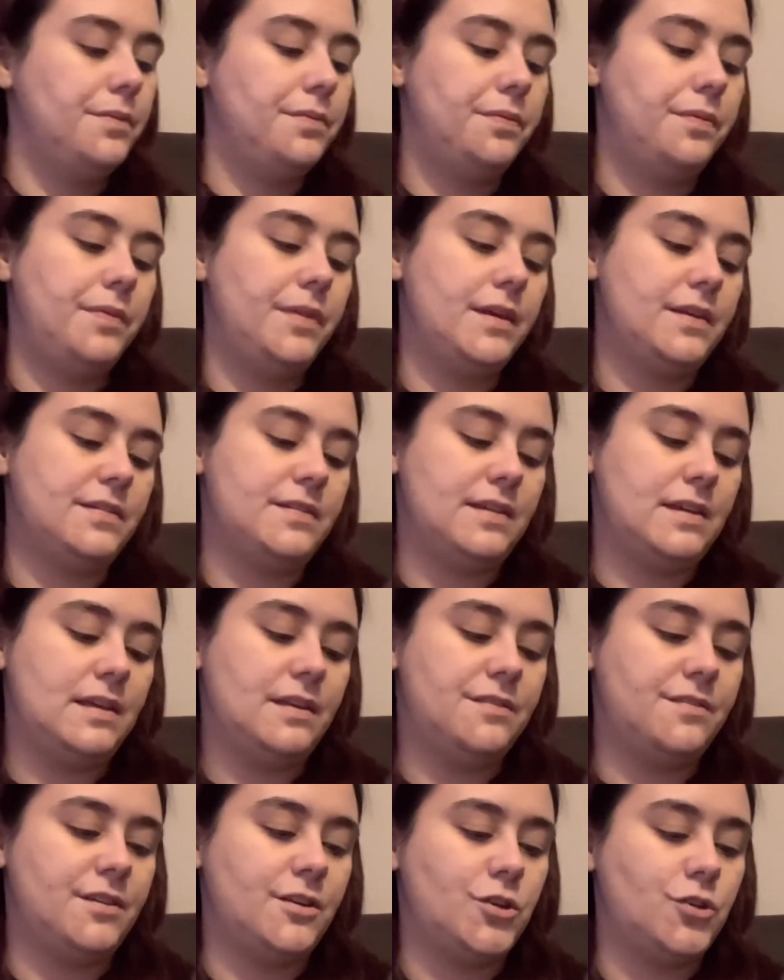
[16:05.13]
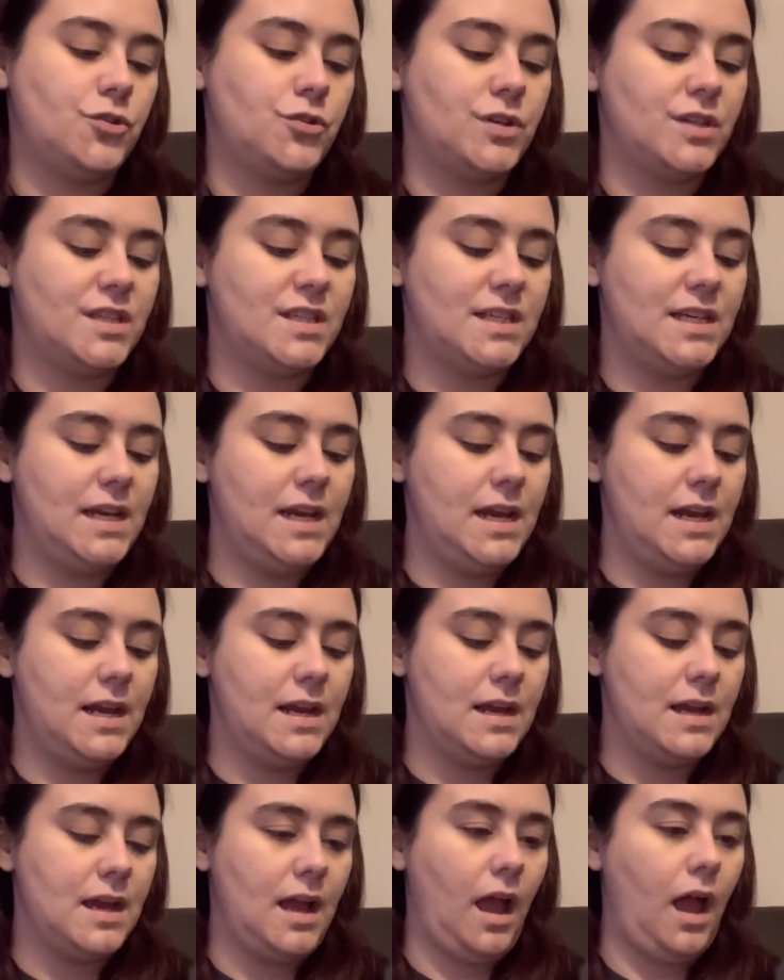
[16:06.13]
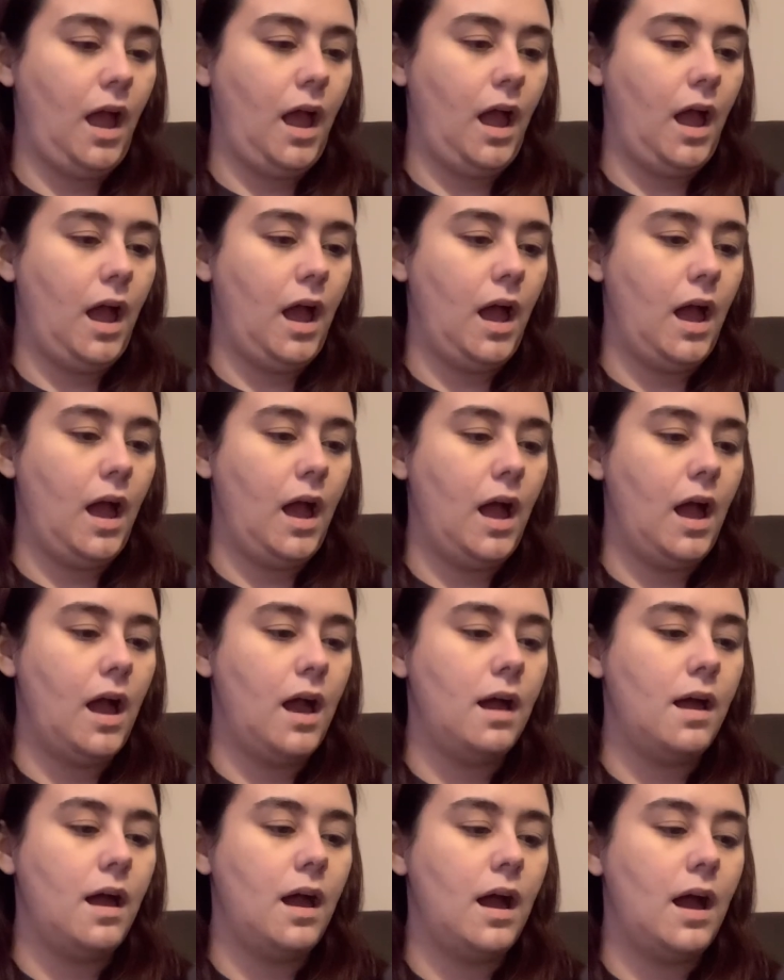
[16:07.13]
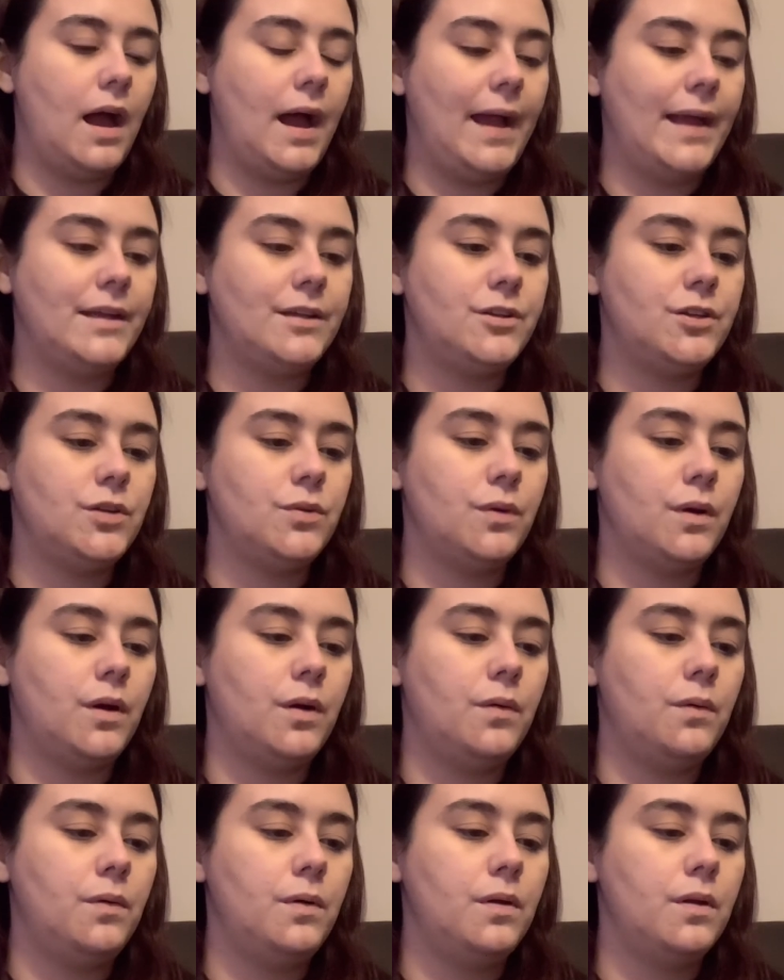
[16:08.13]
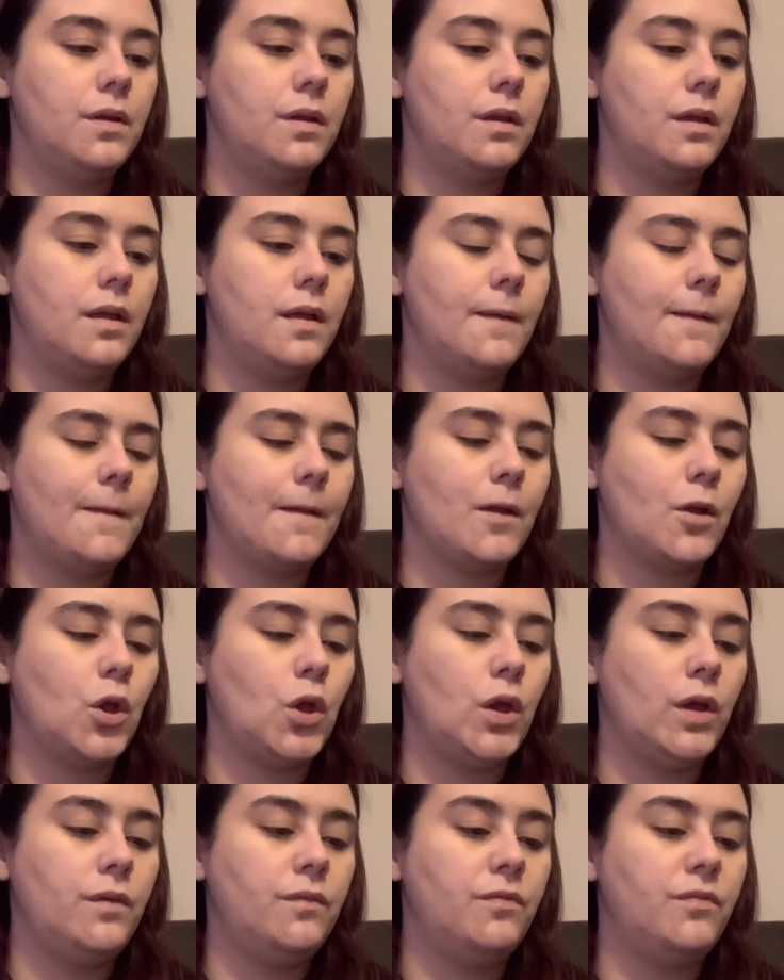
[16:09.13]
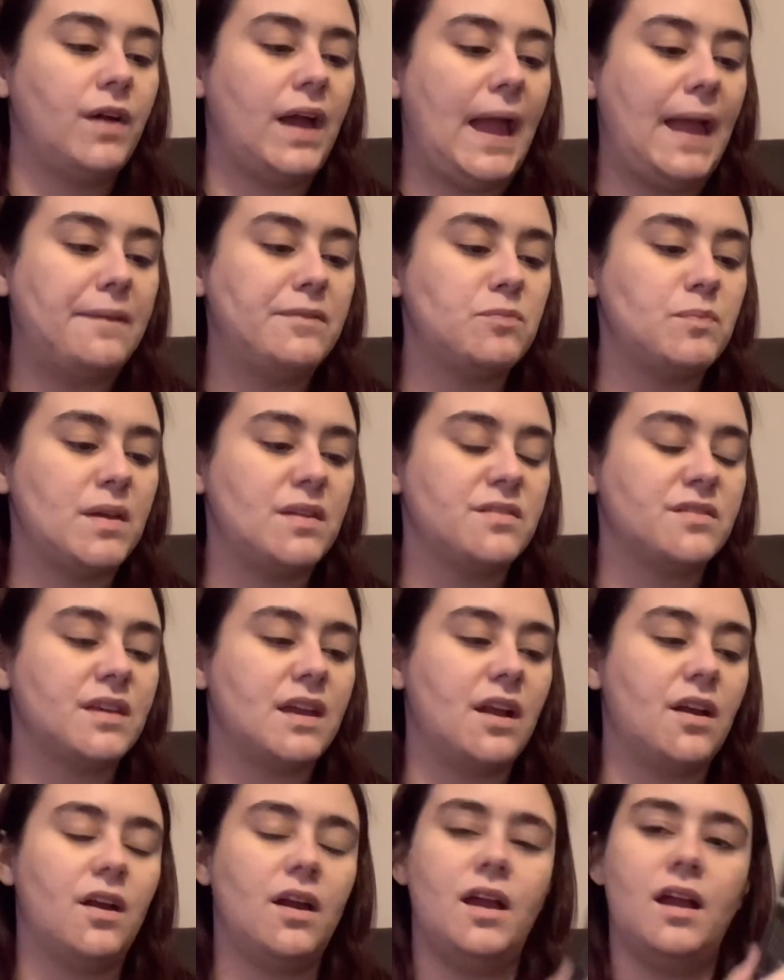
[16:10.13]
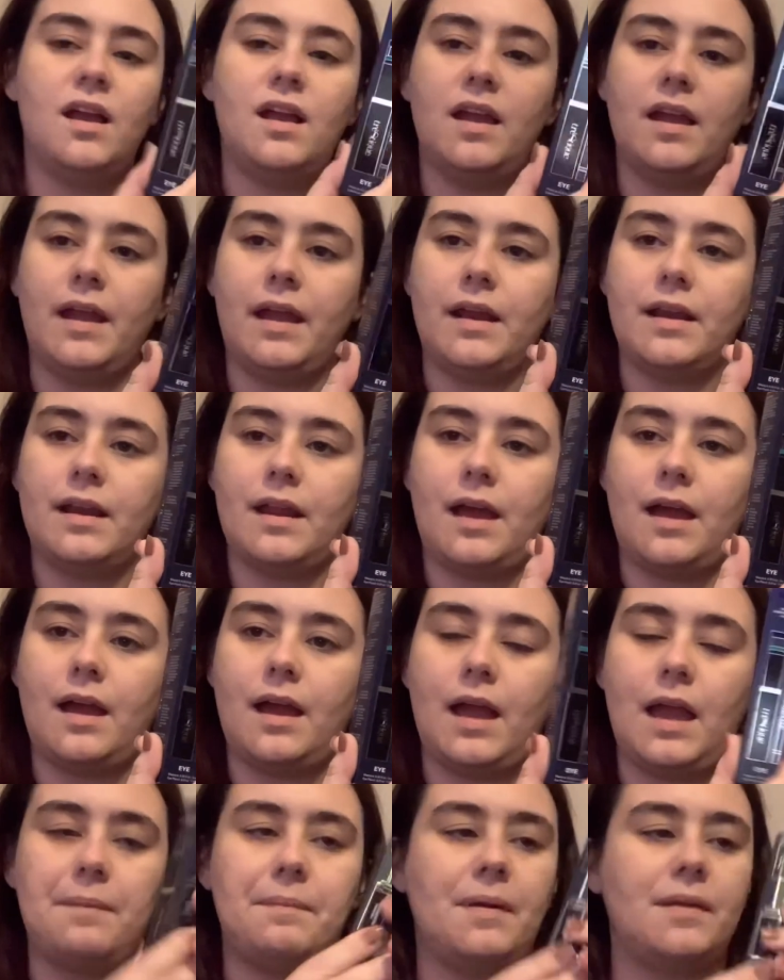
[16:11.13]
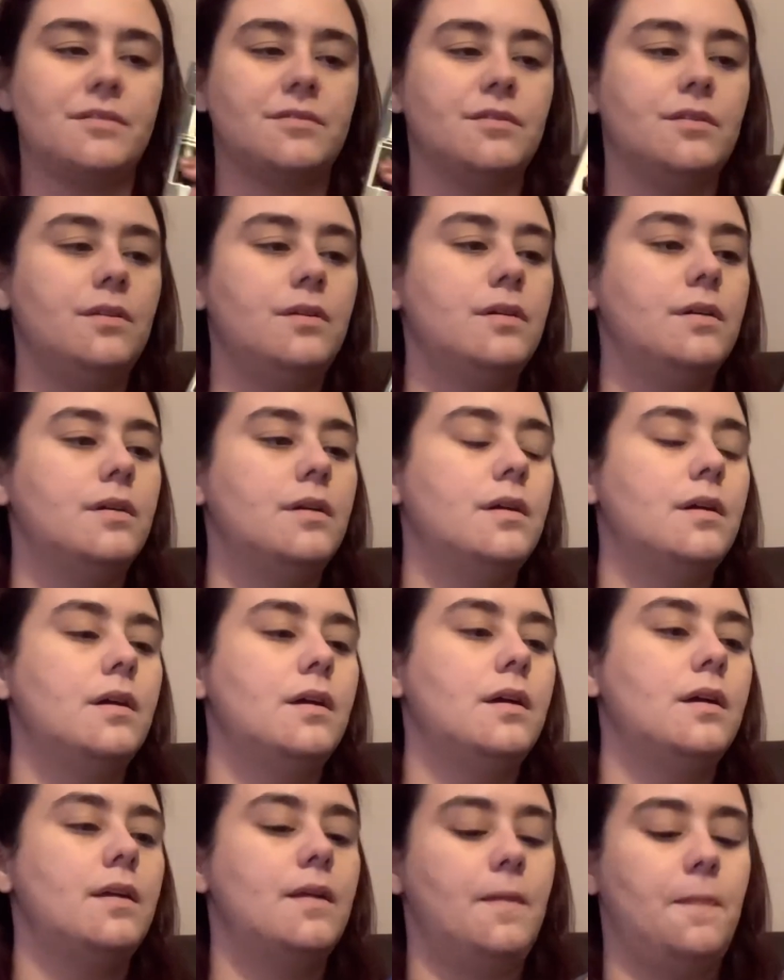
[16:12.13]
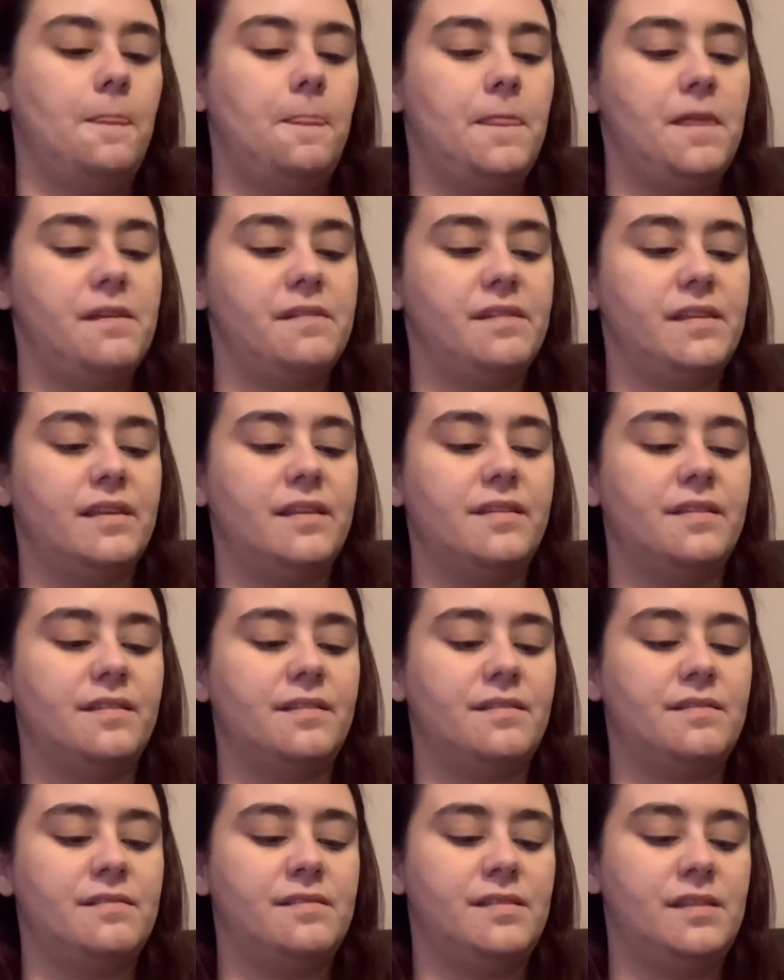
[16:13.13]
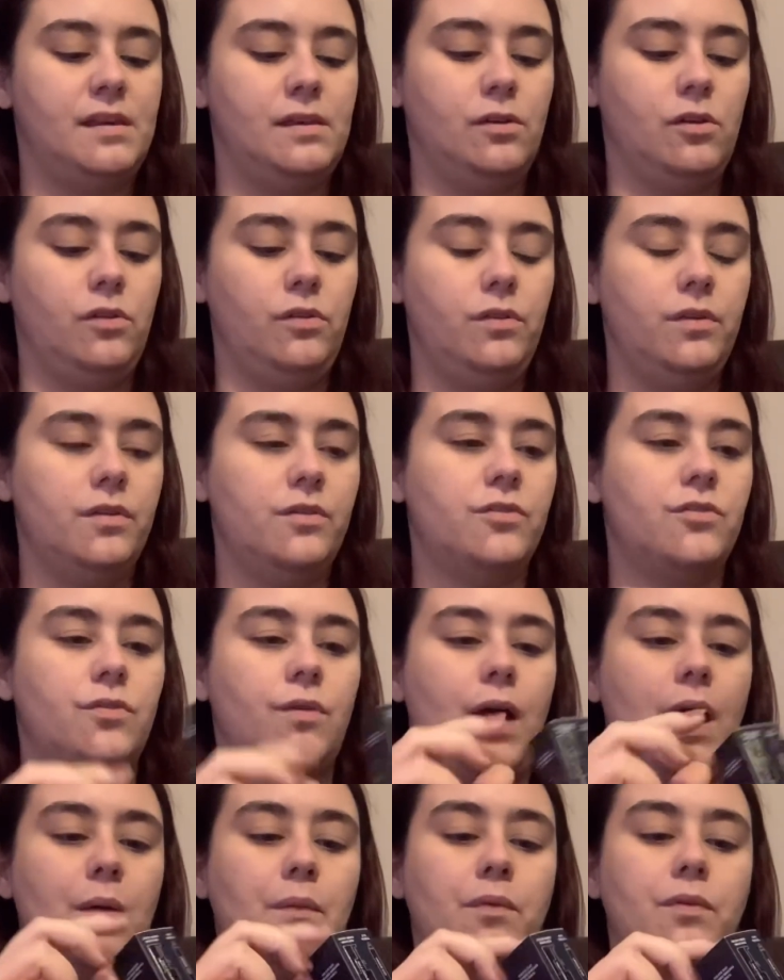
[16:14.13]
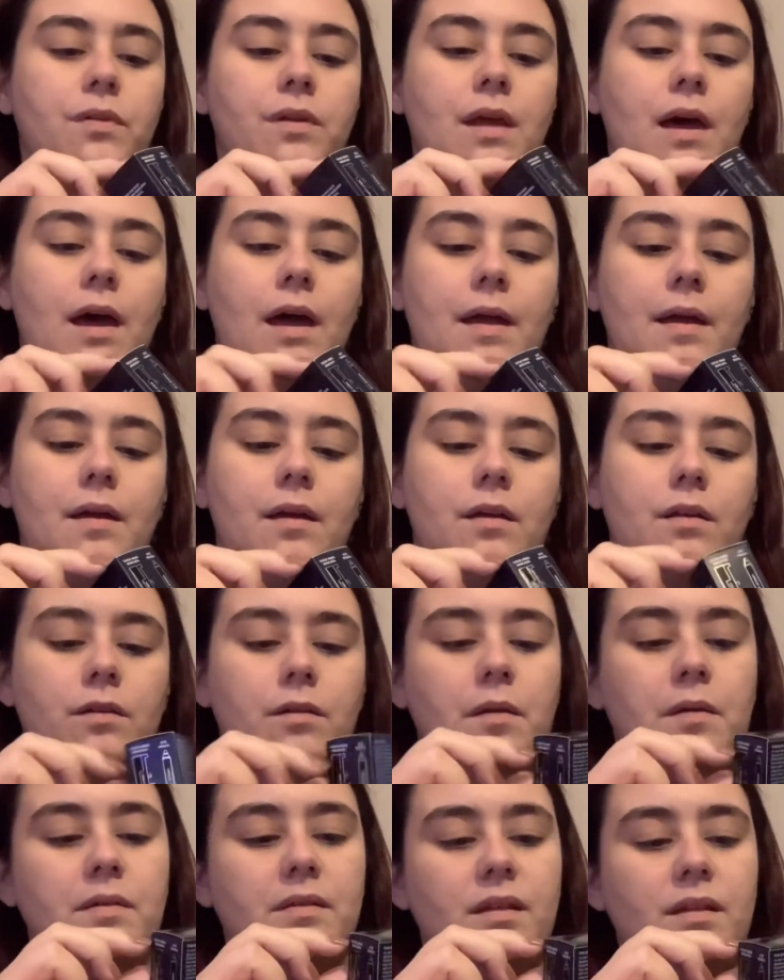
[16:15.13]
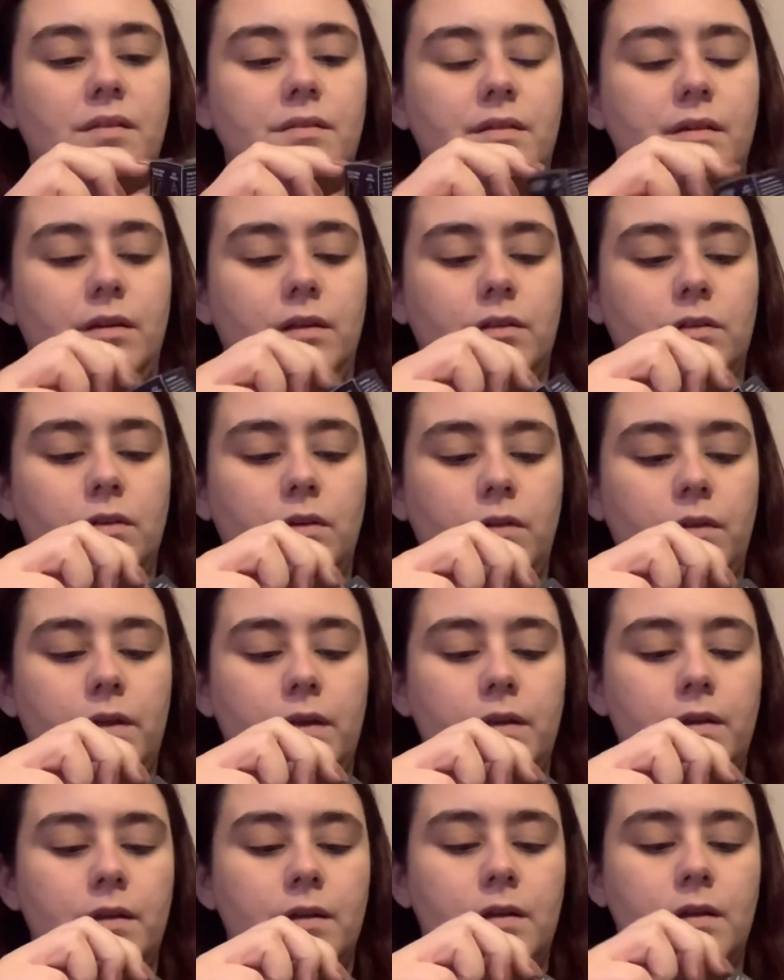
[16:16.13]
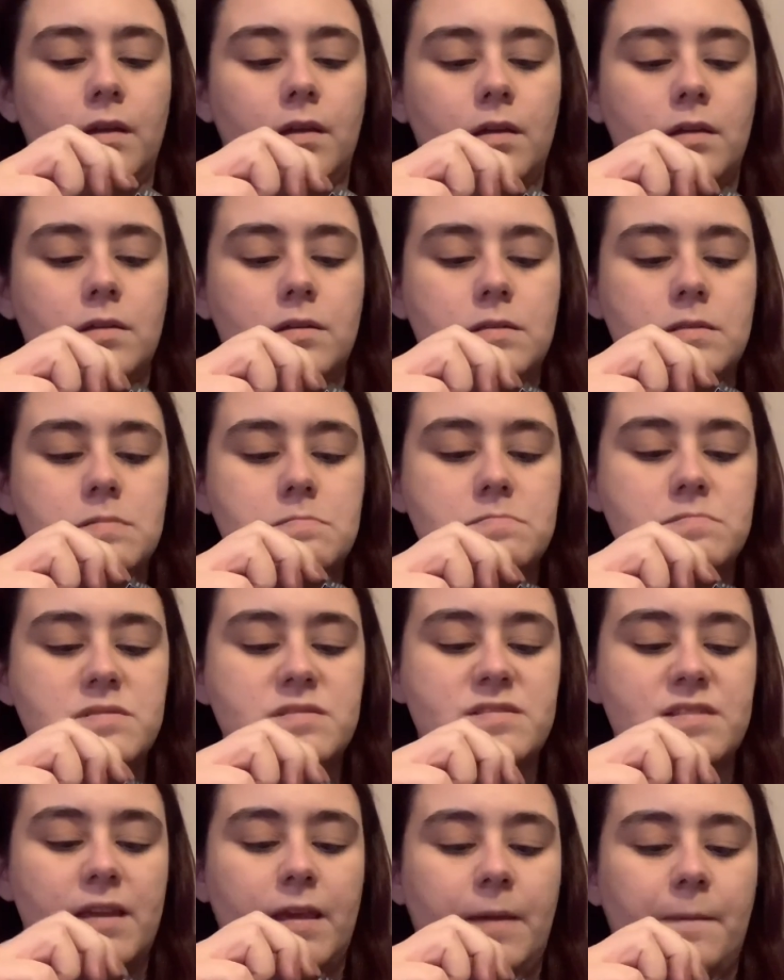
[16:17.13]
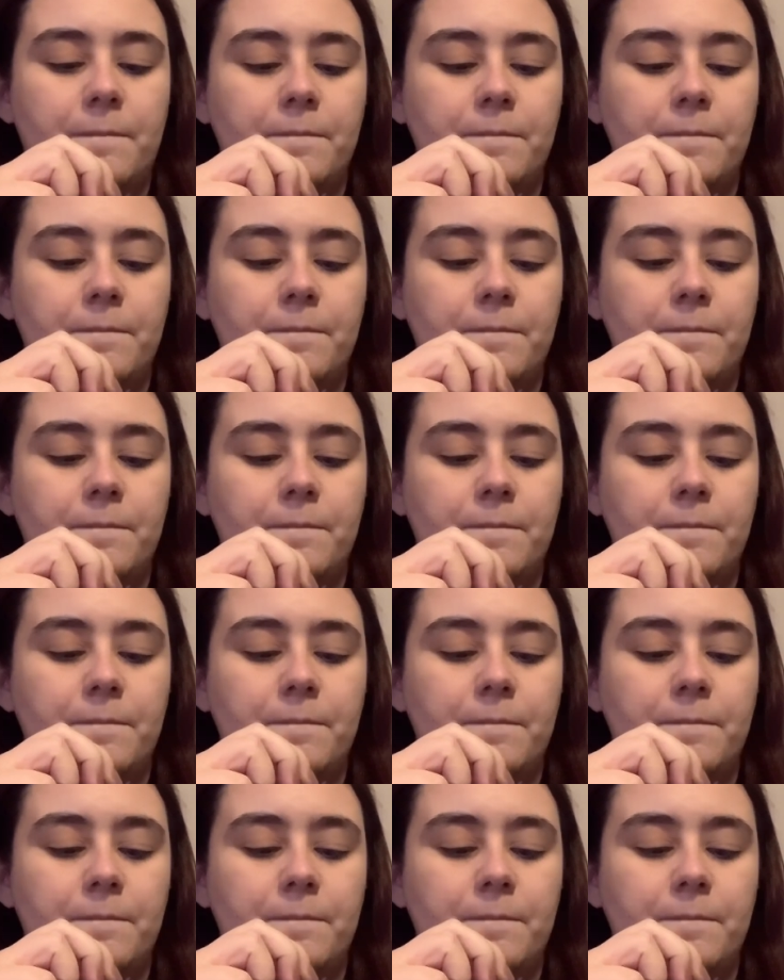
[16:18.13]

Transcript: This is a Trestique Eye Duo Good Vibes Mascara and Eye Pencil. This is sealed, so I will not, no, it's not sealed, hold on. Let me see.